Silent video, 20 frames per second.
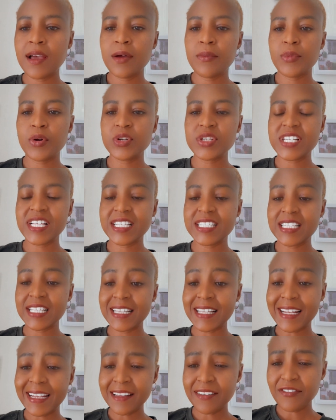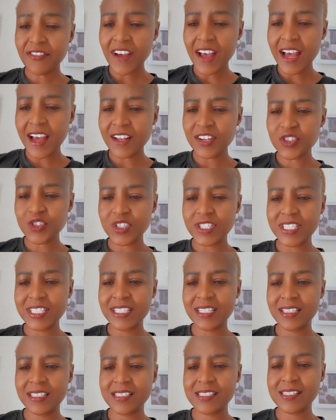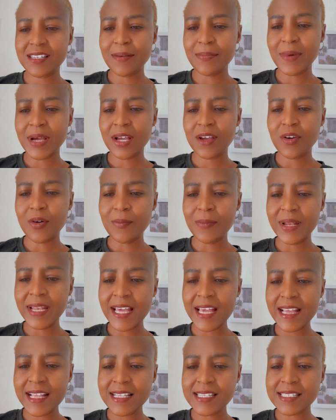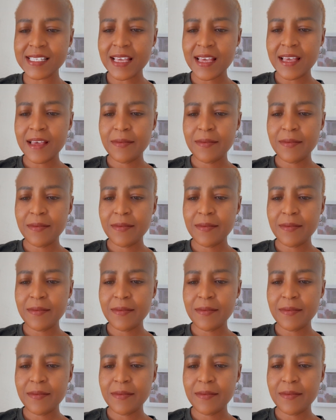protecting the liver, treating stomach complaints,